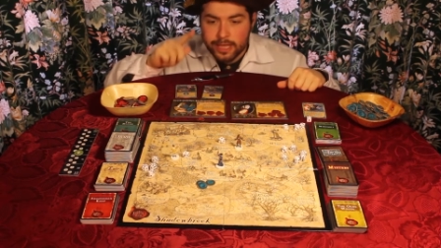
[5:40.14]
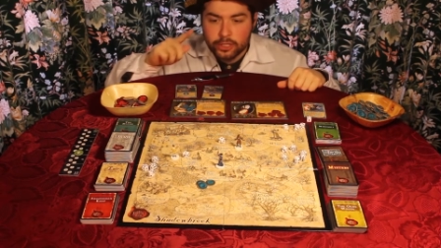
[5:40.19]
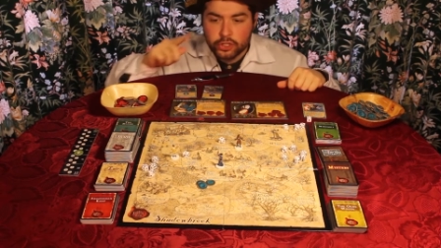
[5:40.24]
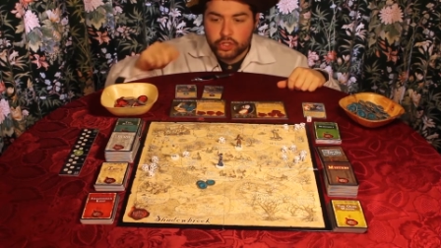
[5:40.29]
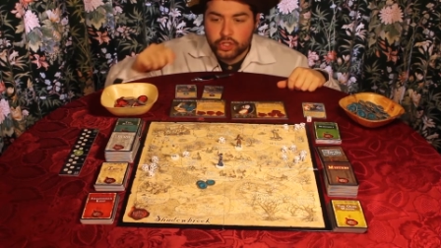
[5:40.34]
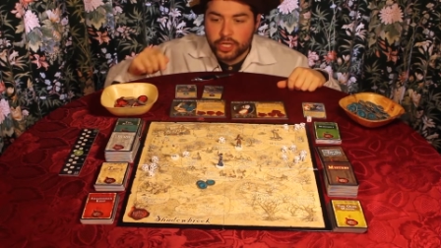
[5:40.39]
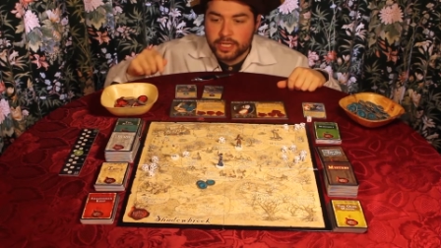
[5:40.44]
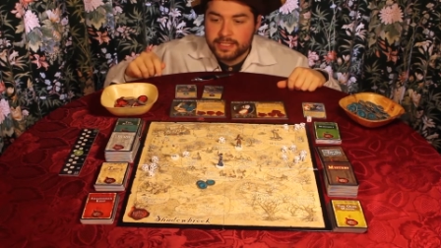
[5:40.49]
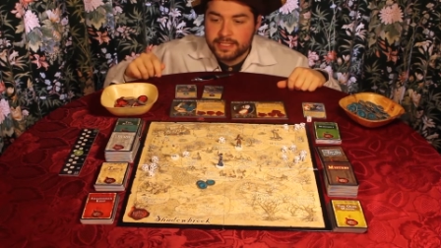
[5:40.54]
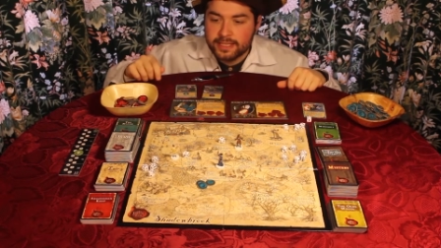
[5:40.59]

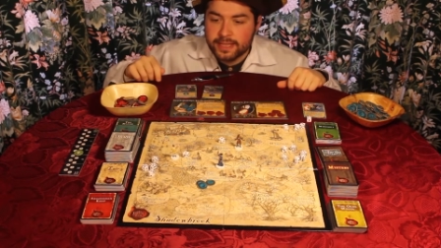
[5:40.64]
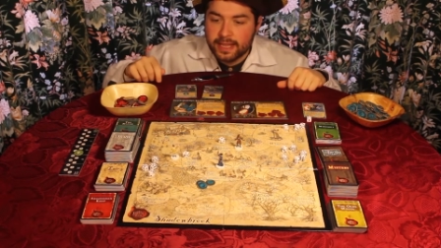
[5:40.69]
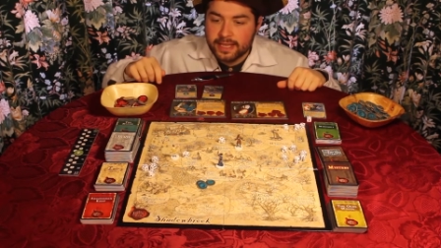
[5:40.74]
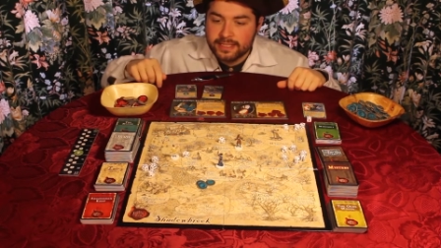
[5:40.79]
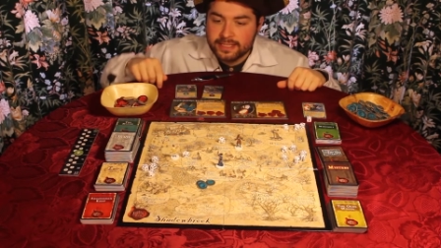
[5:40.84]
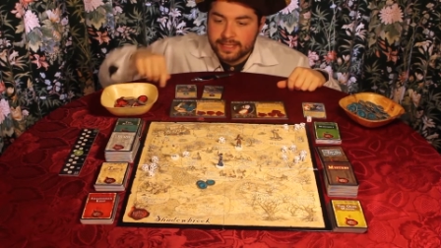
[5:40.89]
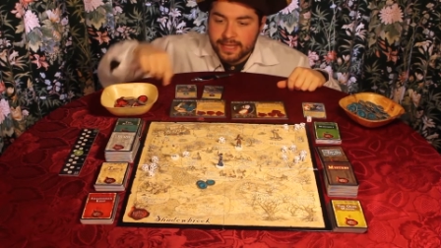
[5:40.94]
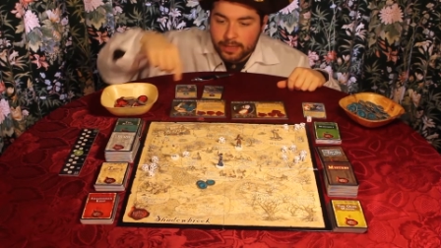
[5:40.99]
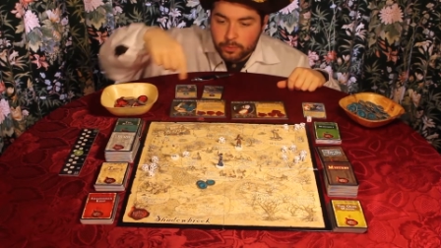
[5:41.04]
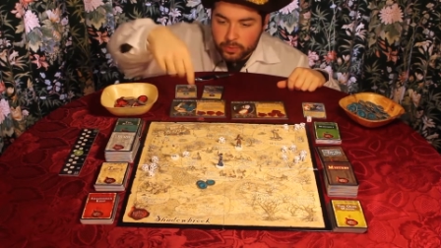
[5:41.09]
just
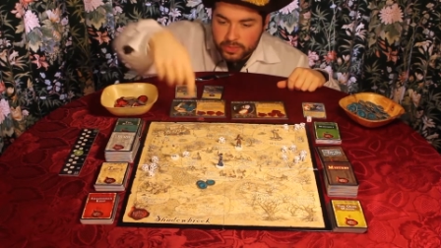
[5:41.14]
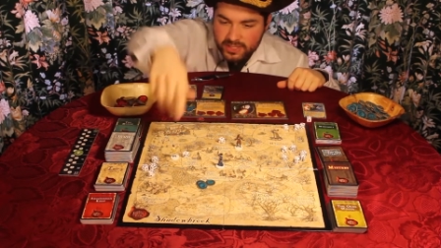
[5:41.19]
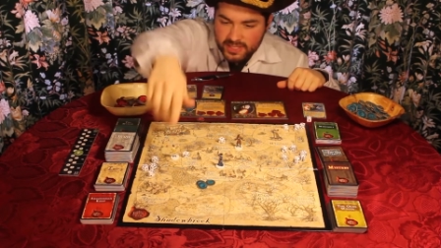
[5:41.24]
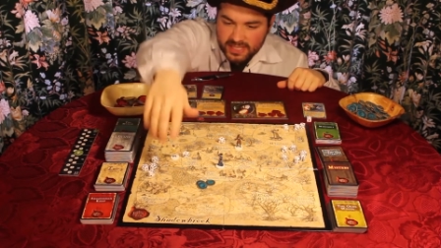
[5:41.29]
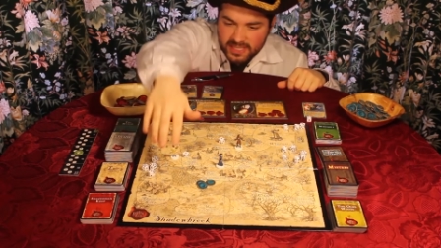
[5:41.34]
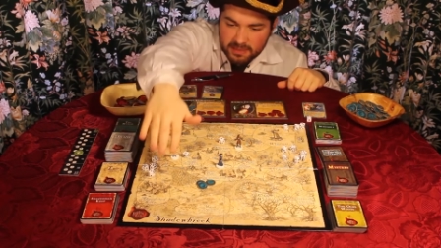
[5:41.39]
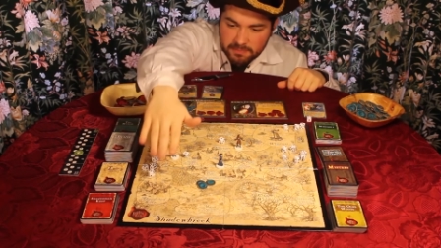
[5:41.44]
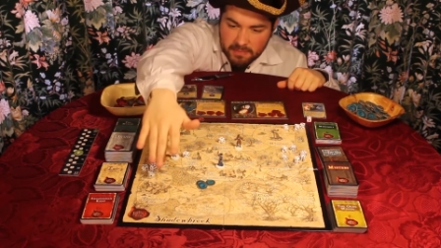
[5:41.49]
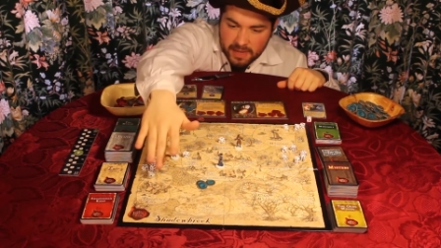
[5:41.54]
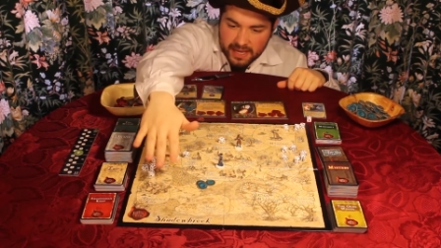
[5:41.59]
last night, was
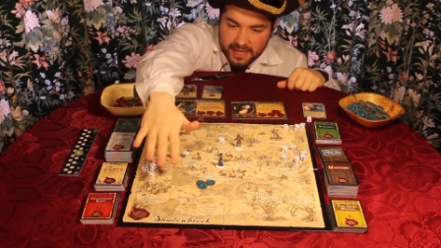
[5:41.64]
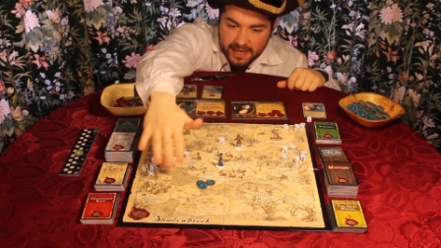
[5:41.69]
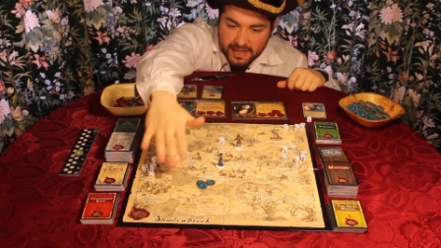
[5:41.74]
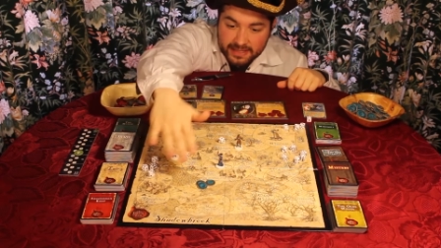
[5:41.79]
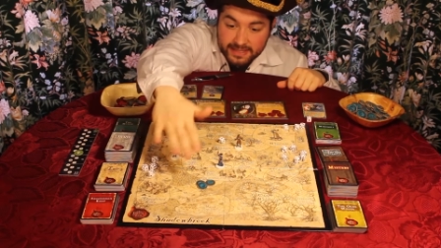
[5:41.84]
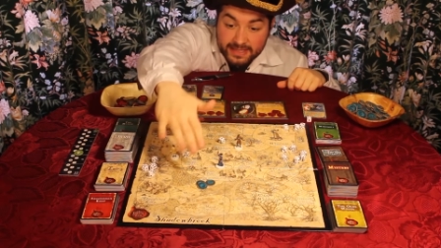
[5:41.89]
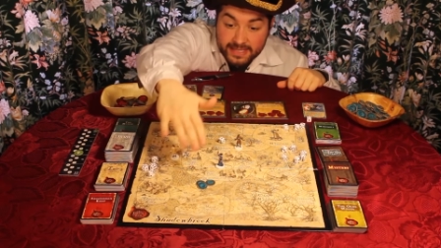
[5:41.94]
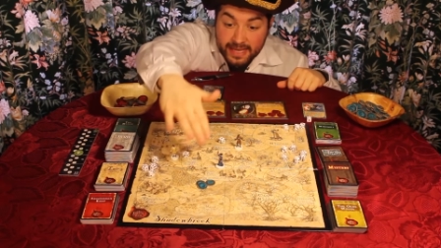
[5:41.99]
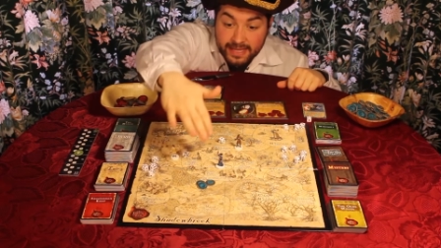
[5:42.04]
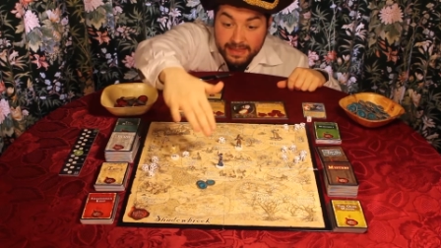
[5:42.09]
seen making
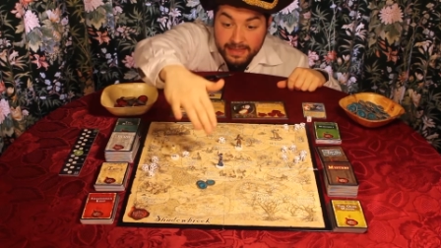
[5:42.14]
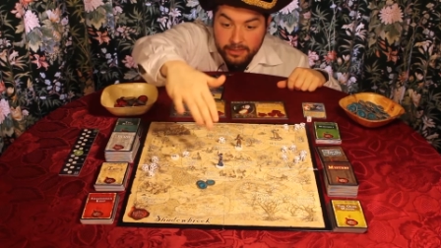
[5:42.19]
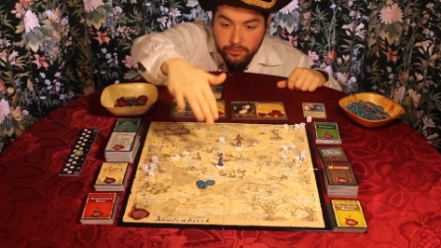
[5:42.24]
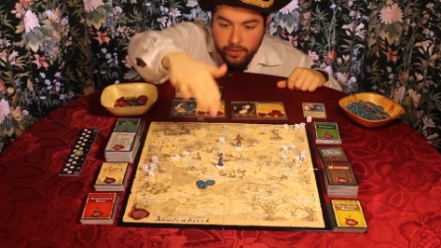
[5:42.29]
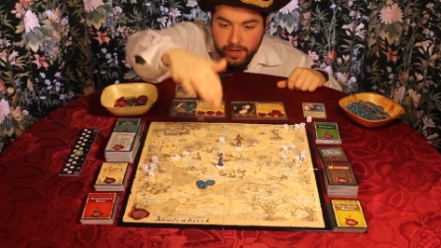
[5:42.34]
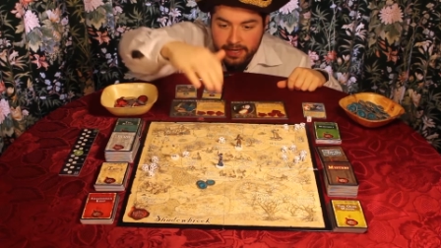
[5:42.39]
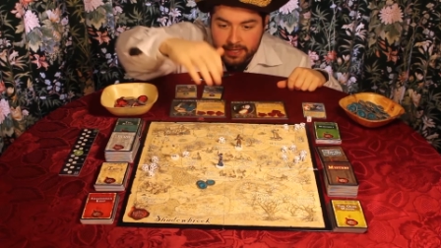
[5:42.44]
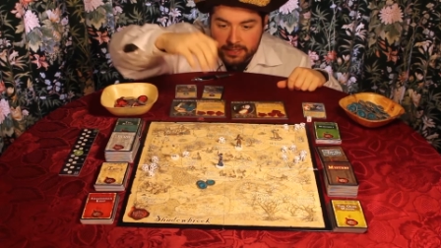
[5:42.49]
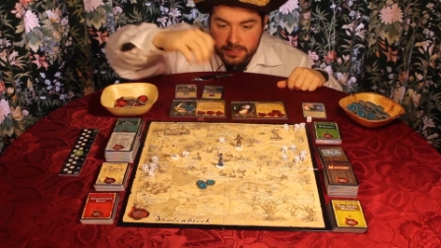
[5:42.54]
a deadly ride